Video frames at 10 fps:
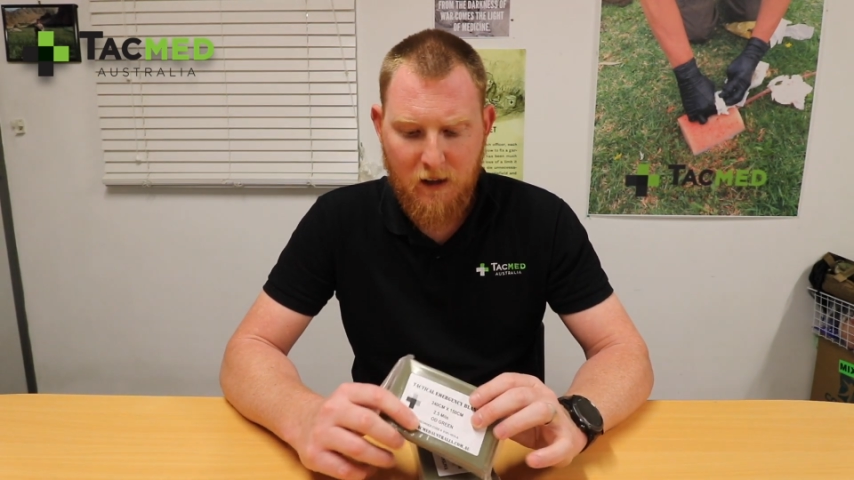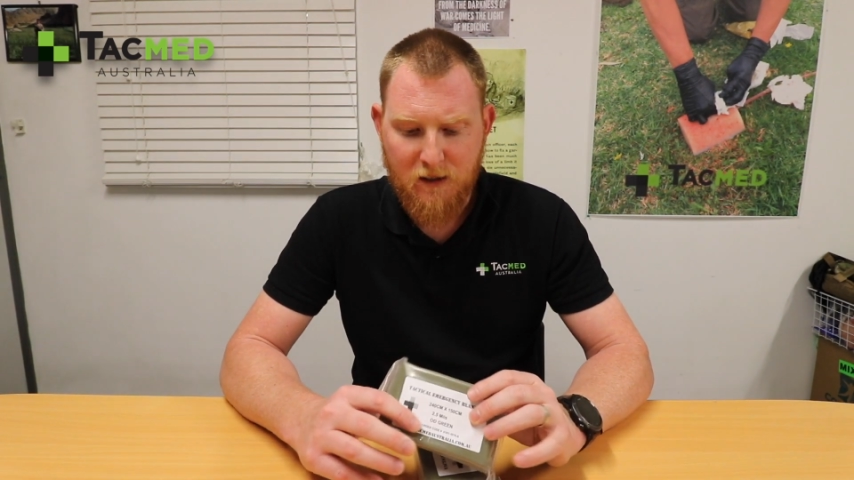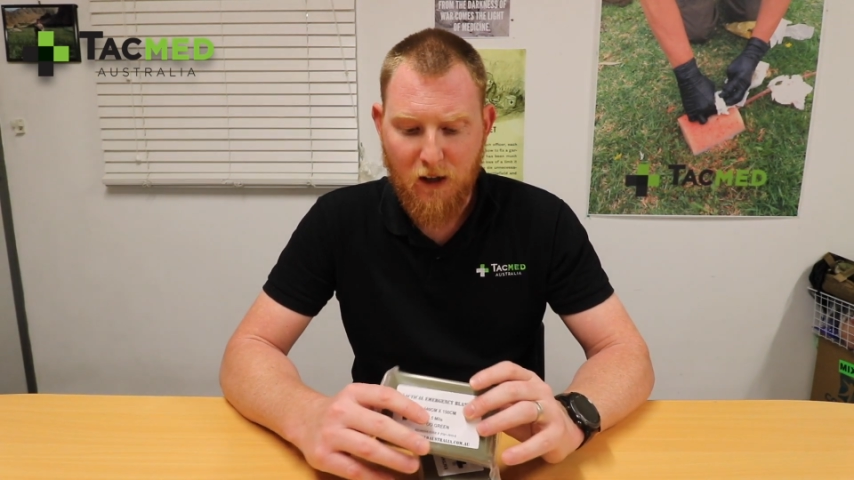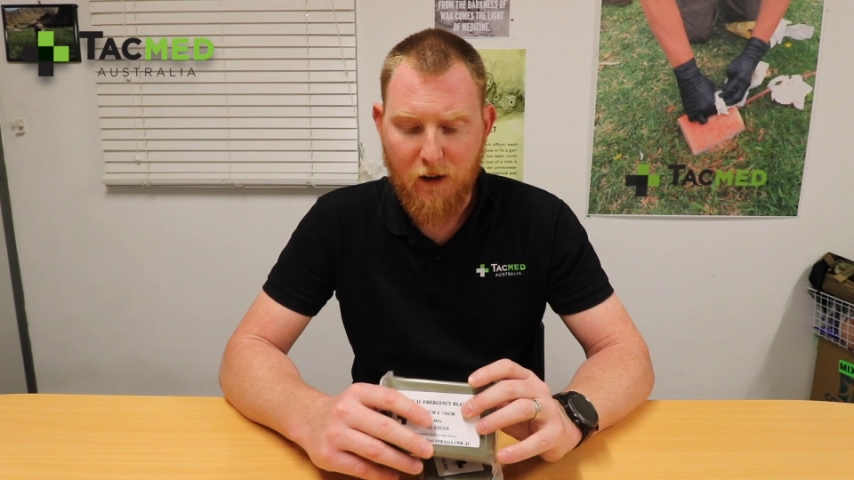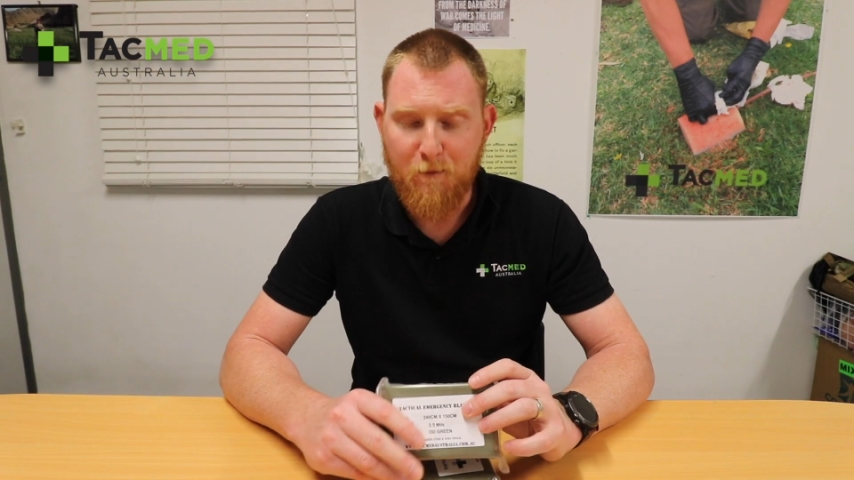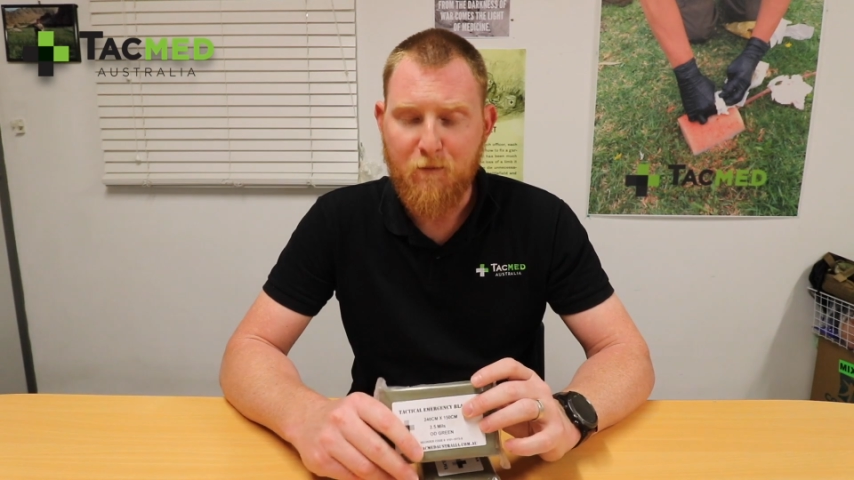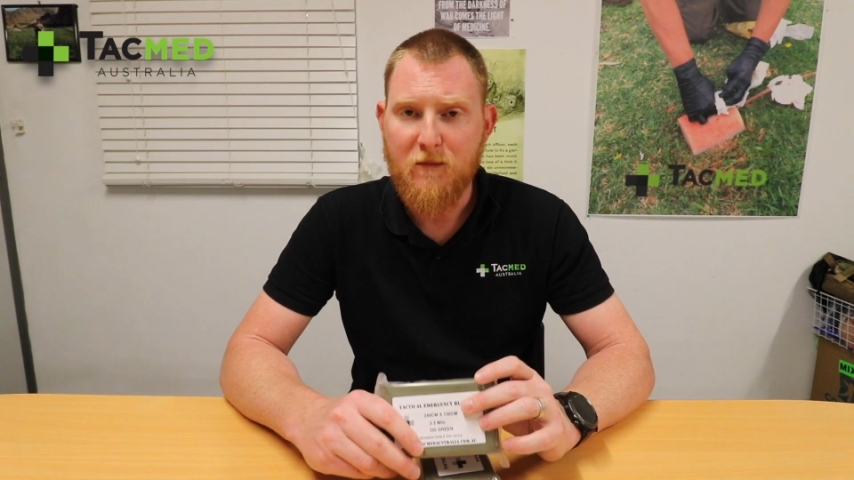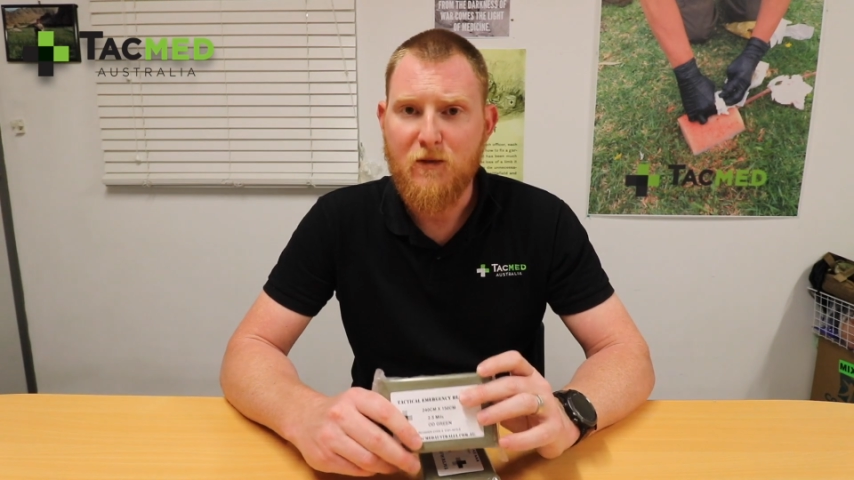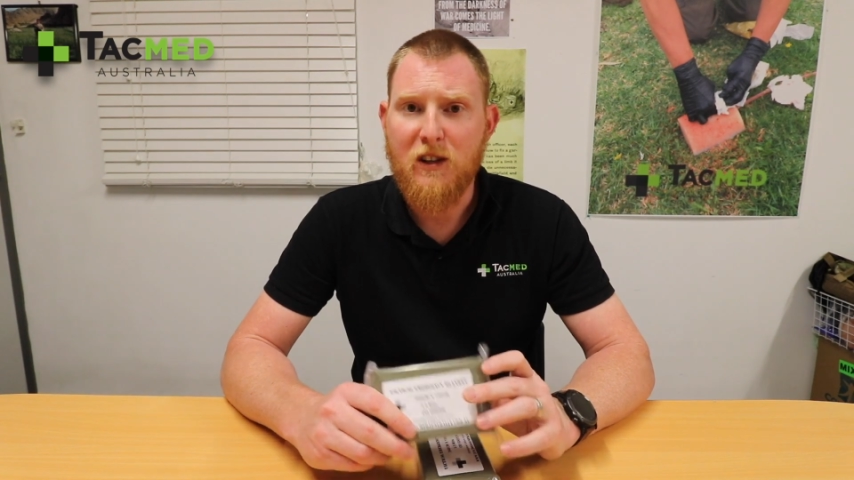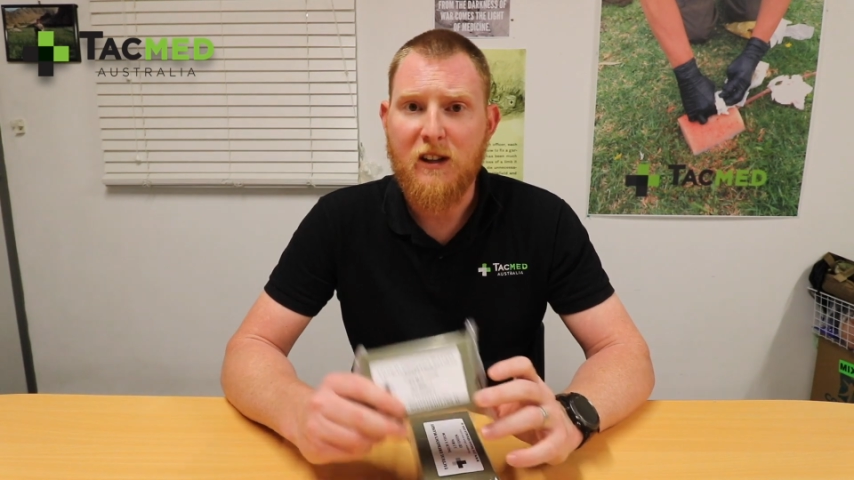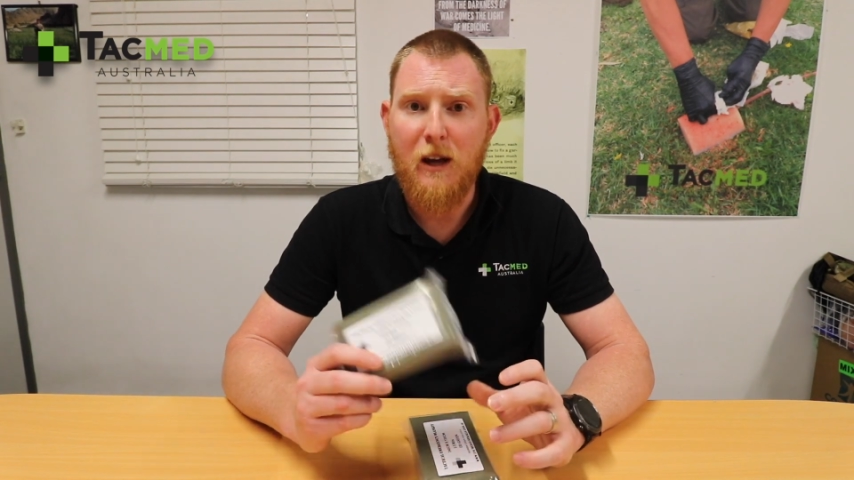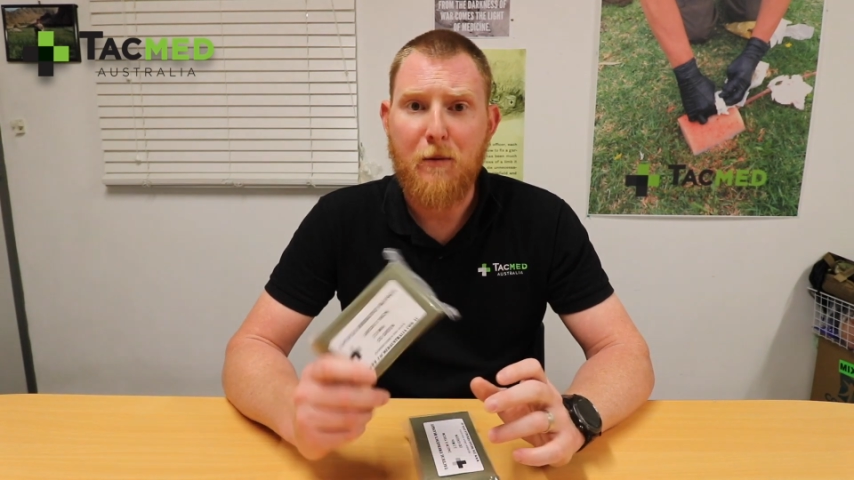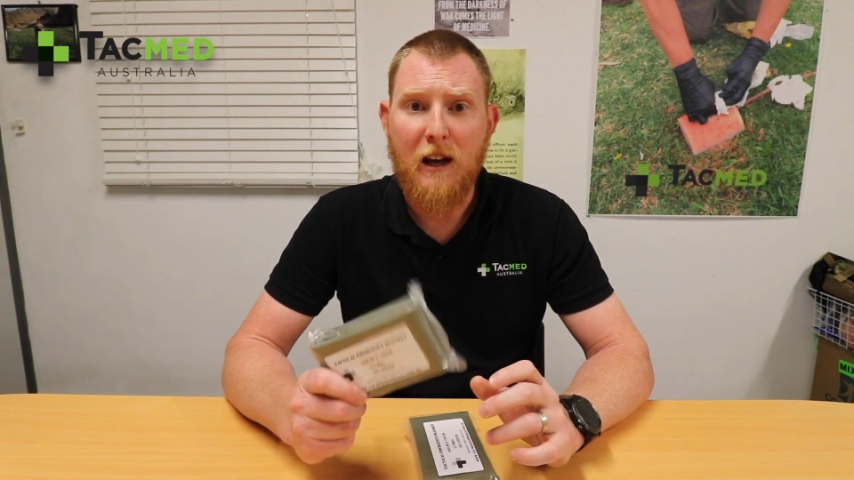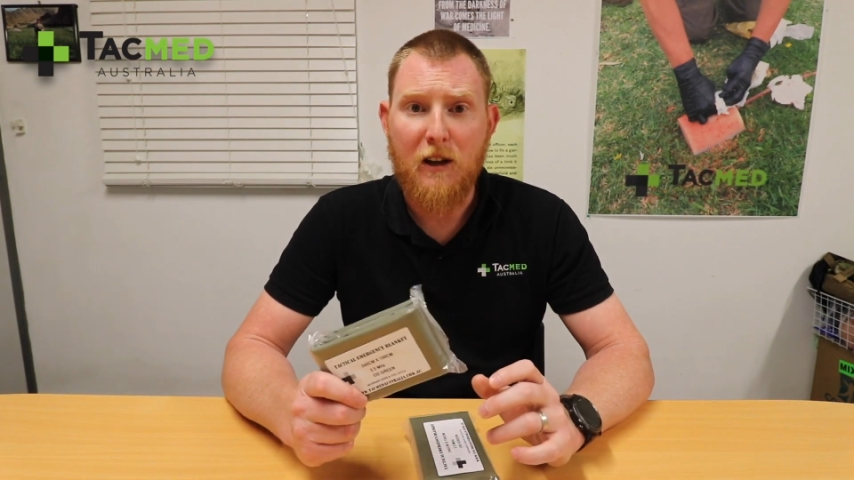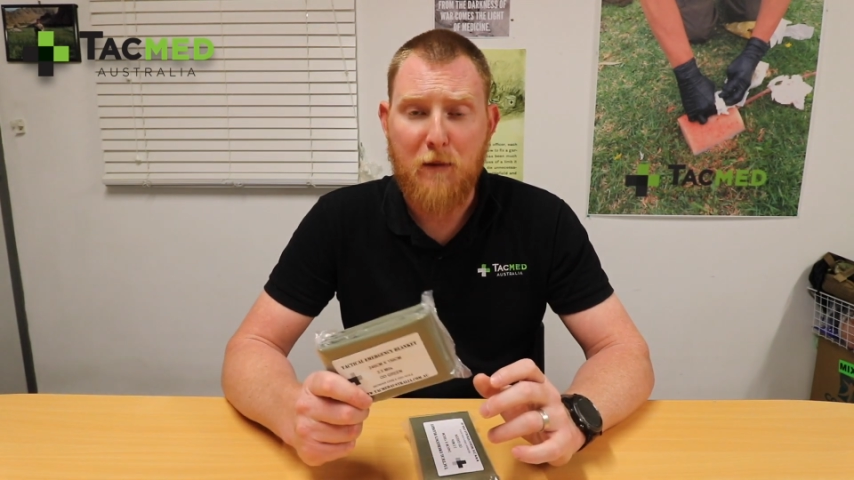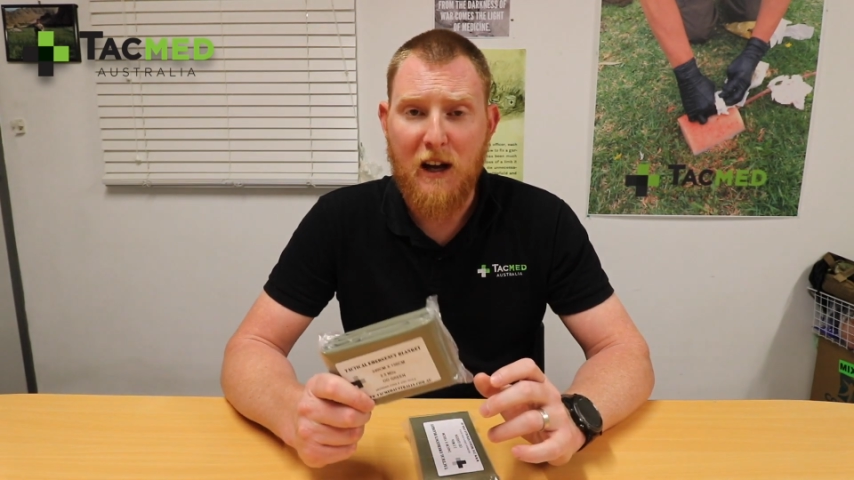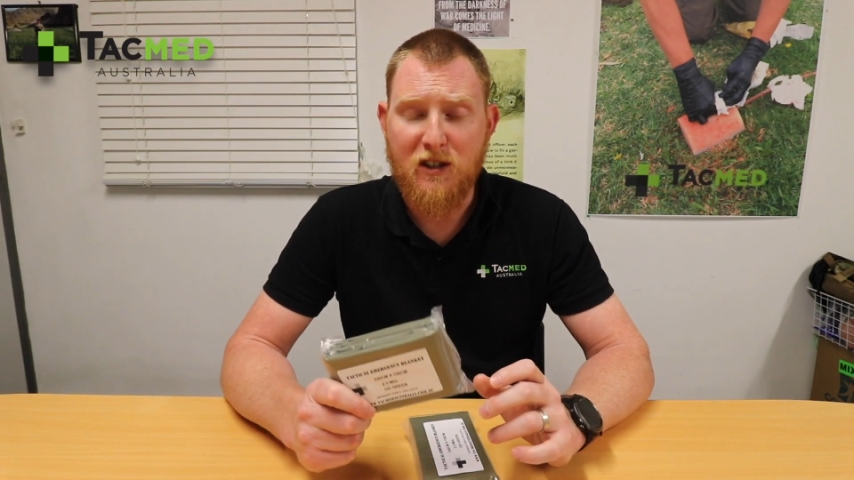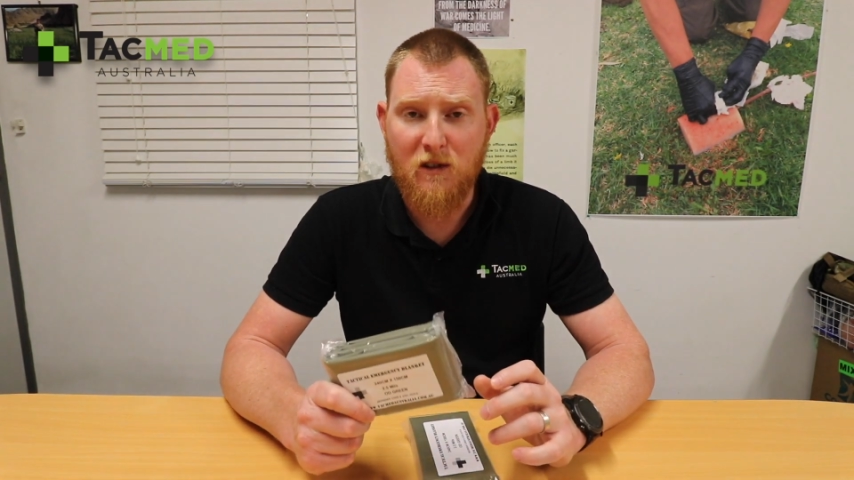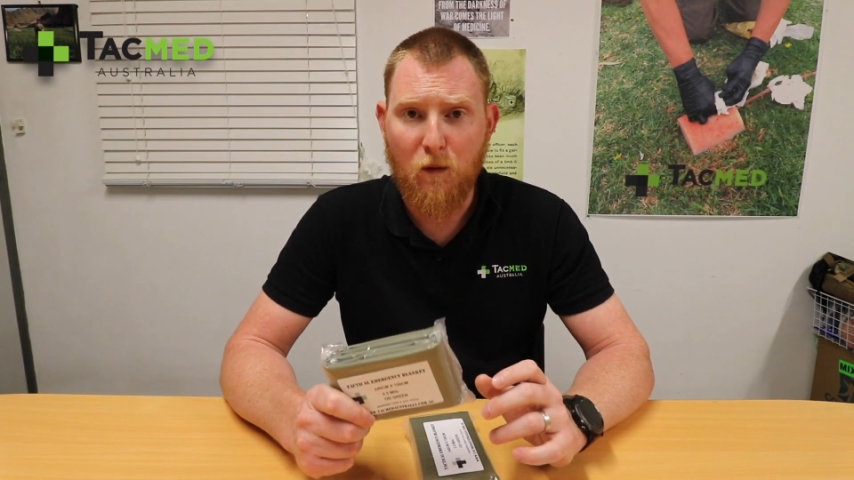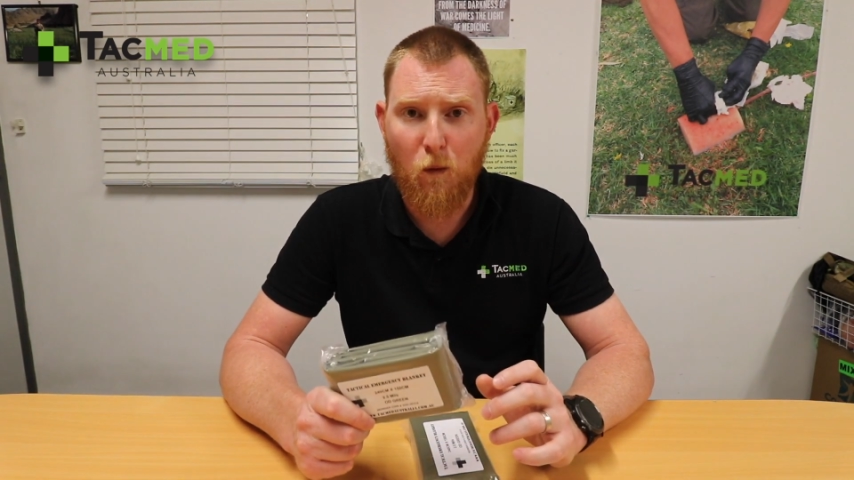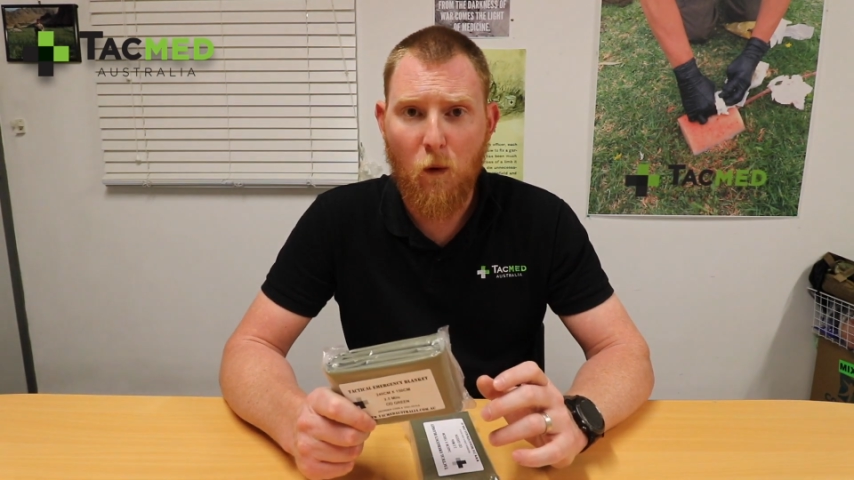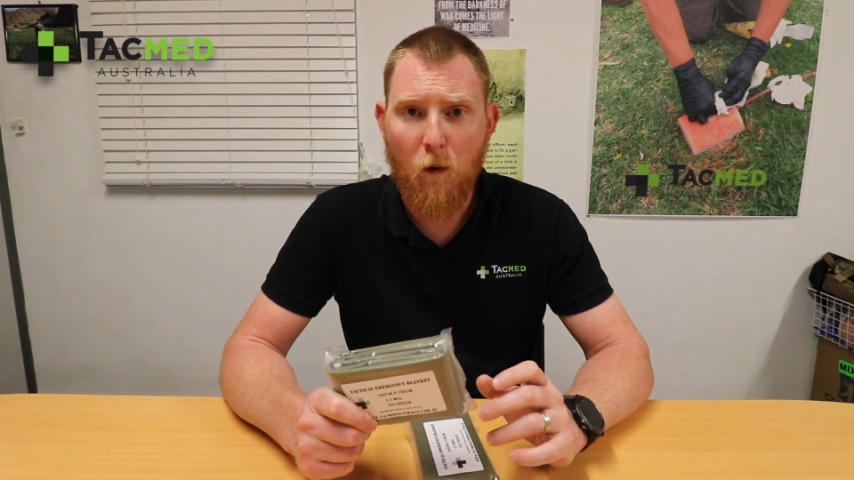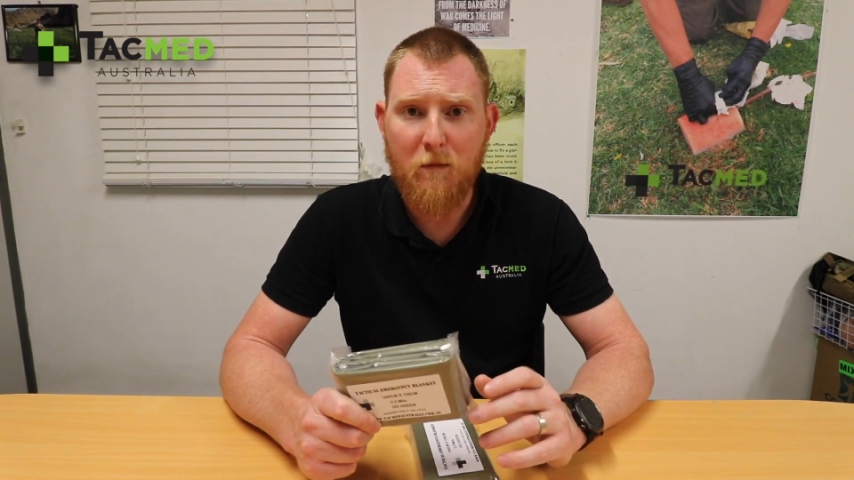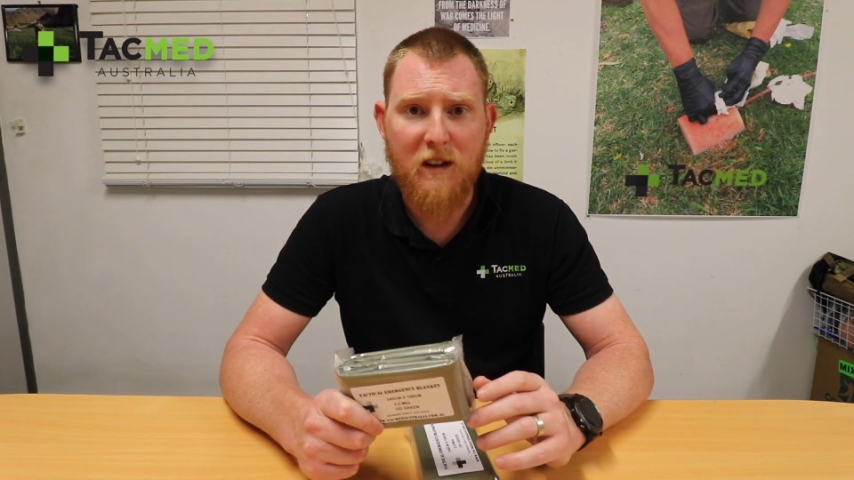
So keeping our patients warm